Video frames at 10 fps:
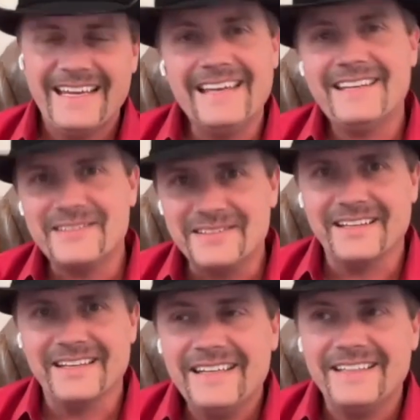
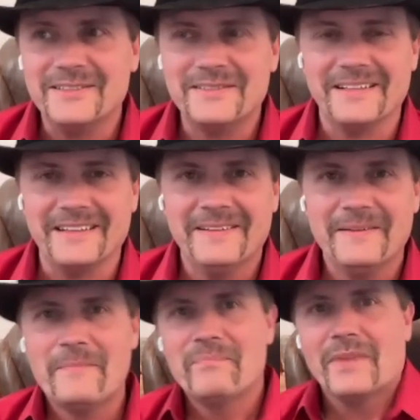idiocy,
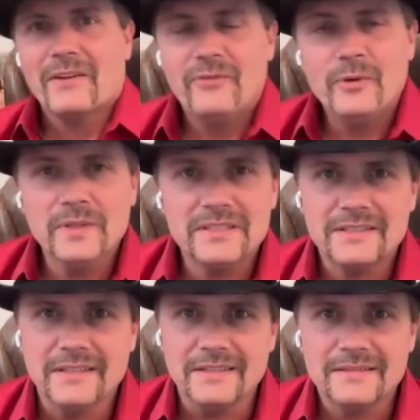
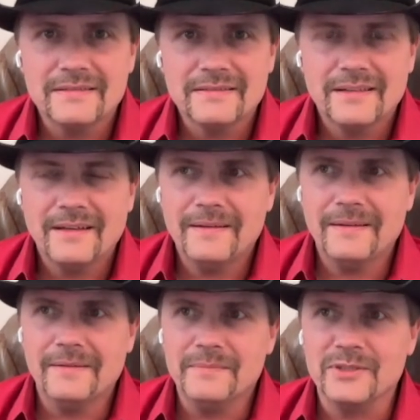foolishness,
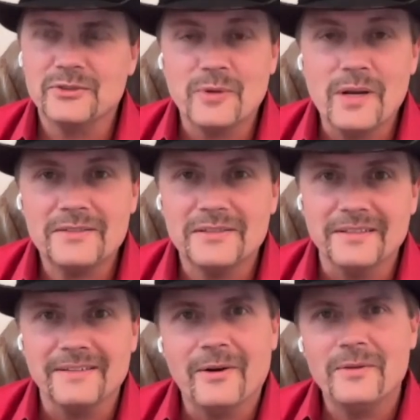
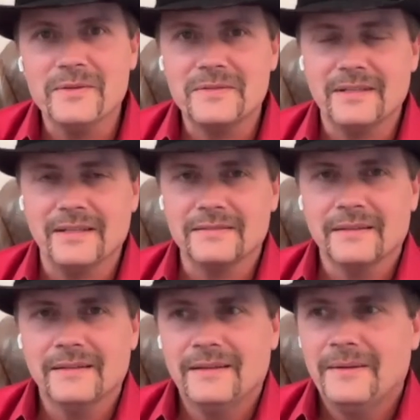destruction, all those things.
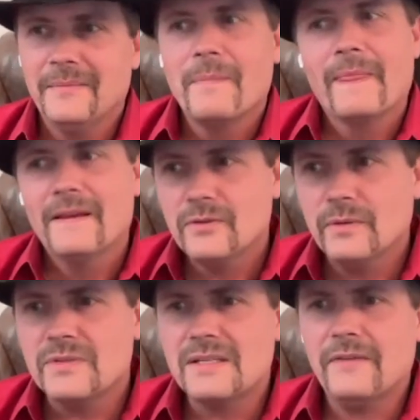
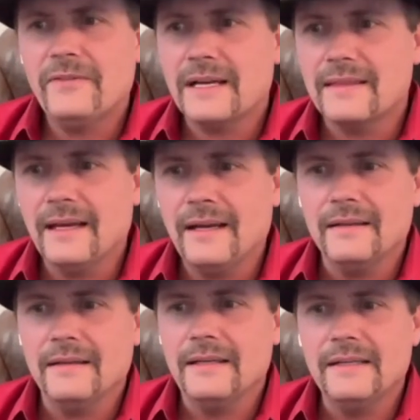So it was stuff like that.
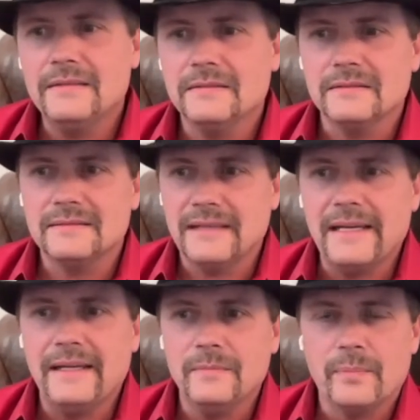And then he didn't just
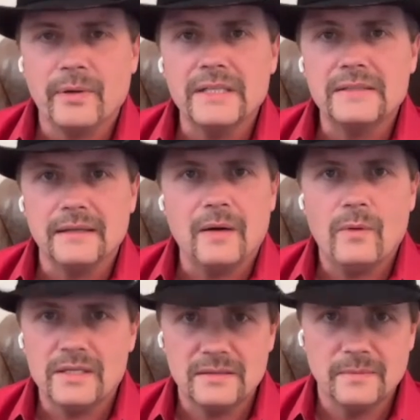say it and preach it. I
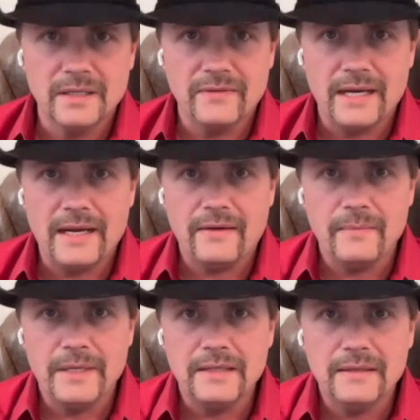watched him live it out.
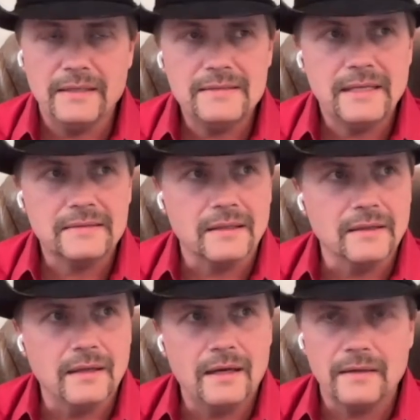I mean, it takes a
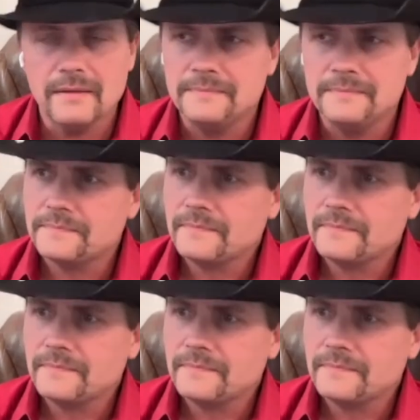lot of